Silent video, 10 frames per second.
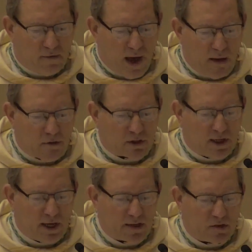virus
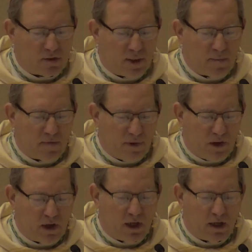has them
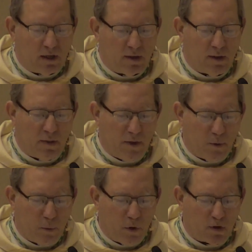feeling their
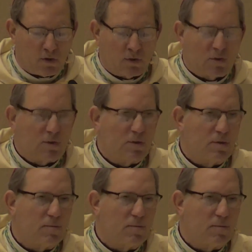worst.